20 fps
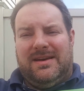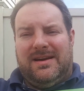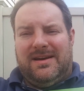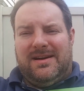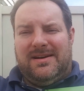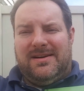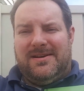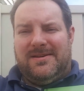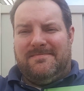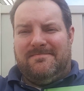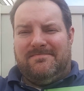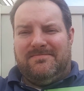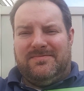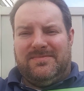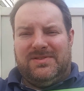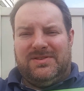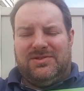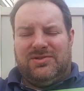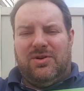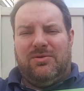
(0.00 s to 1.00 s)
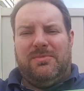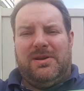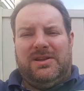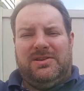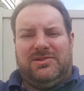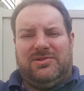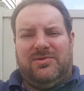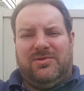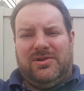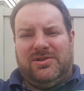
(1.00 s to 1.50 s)
Um, so many
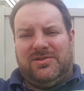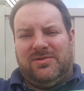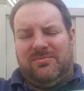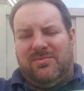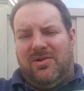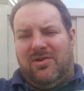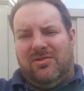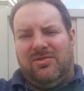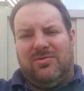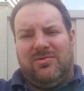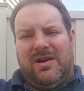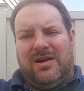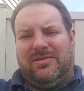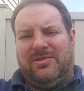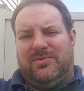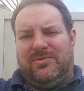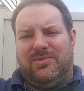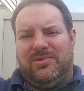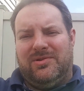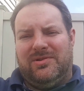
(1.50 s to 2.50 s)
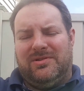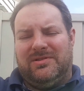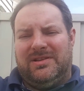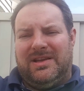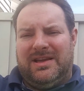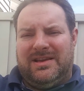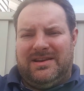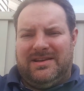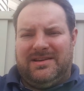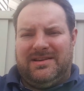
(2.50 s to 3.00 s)
stories from all around the world,
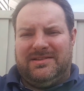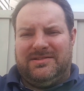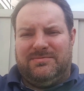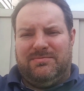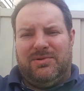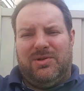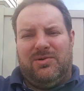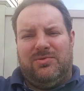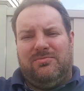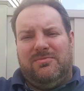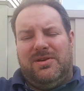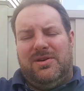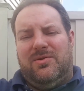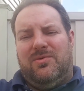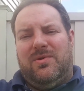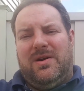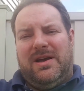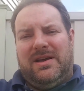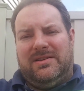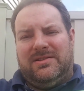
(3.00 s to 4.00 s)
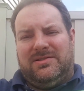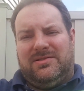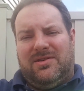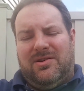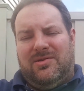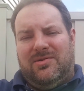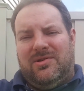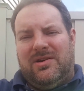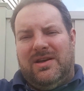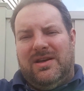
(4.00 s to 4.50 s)
and it has blown me away.
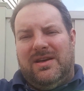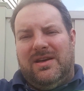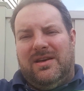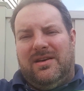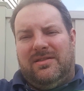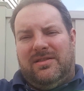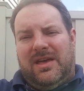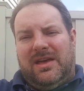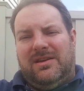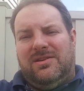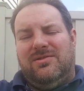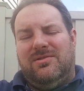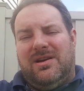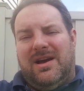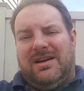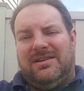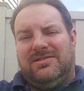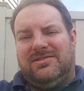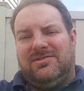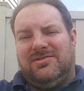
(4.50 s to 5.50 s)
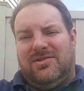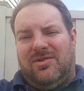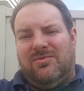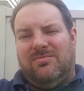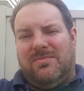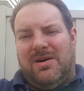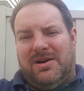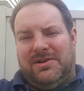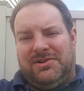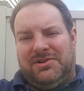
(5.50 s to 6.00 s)
So, thank you guys so
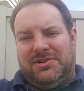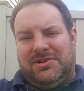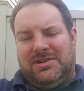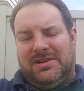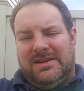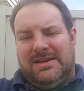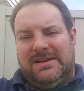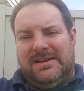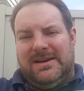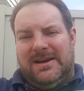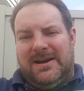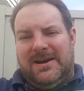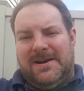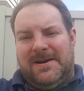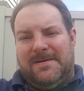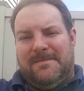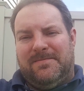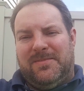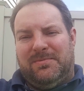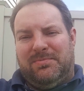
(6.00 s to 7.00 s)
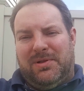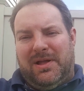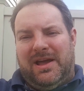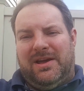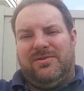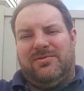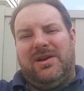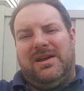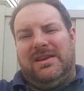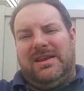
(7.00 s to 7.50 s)
much. Um, the
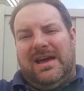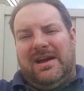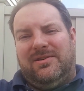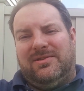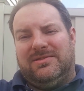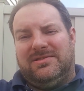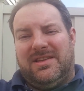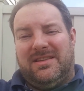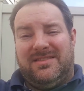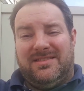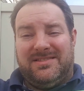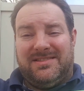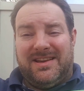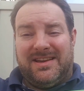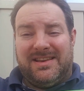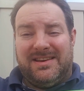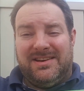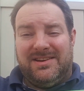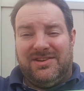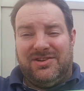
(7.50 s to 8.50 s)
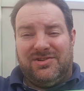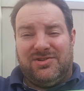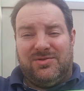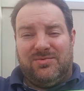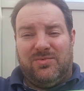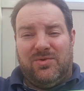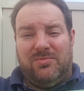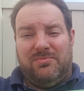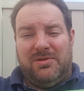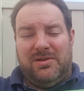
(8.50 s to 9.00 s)
plan right now is that the second
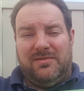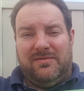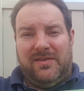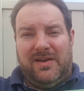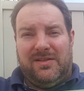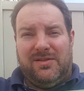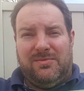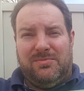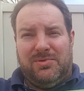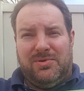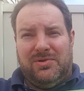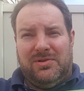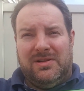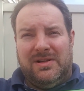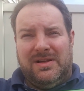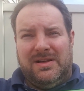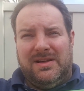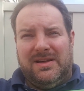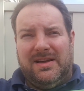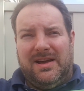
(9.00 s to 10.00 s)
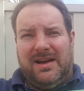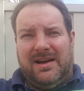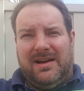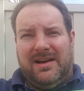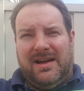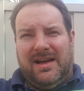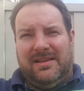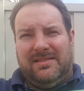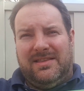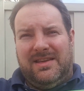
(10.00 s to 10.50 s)
edition will be available
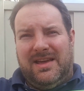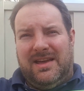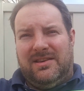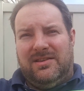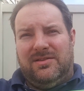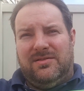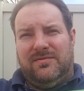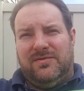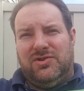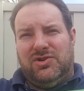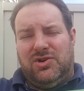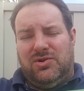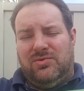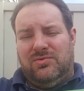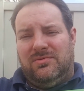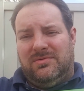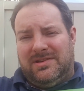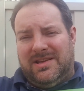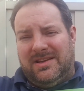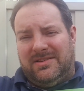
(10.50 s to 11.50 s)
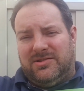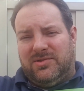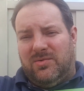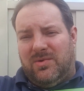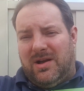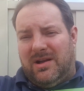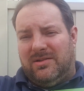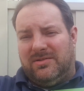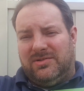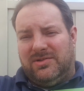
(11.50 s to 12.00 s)
uh, at the end of June. Takes a
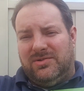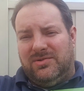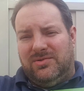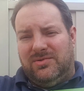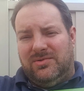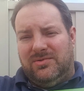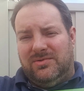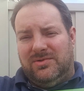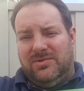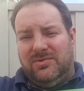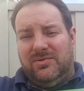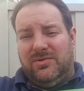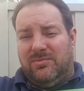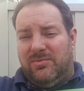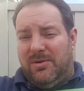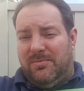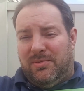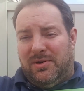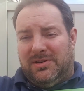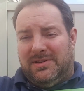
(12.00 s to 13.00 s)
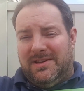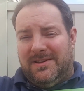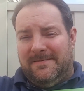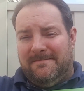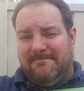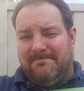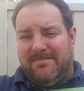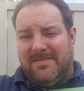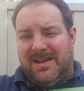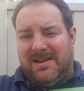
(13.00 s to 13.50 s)
while to do the reprinting,
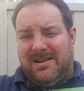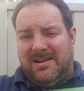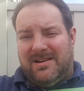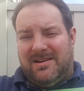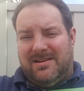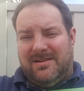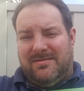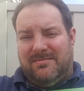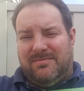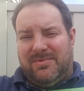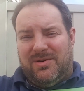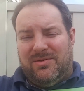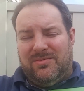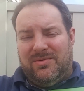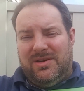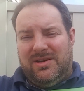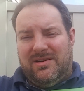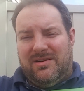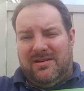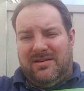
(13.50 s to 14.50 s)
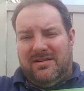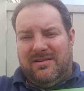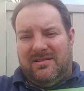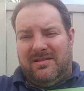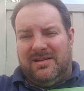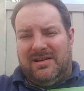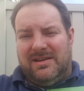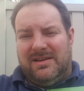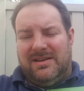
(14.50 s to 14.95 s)
um, but we are